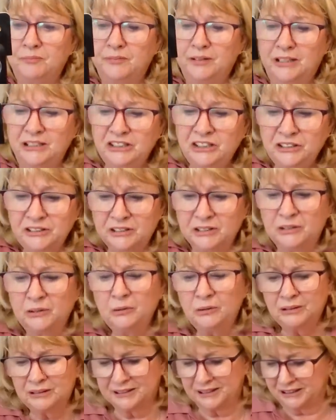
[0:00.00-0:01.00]
I should have
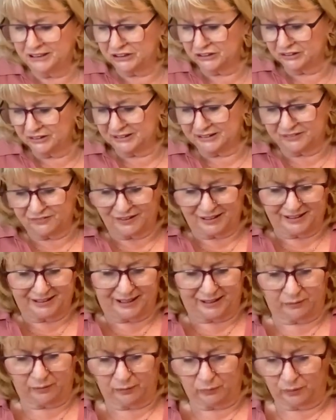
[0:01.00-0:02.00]
Googled it, shouldn't I, to find
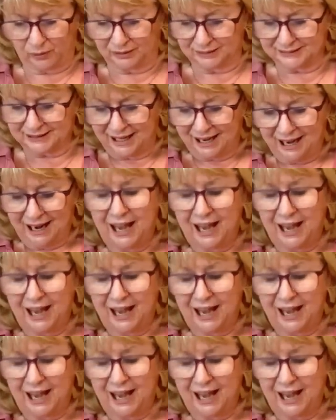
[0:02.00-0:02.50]
out who it was.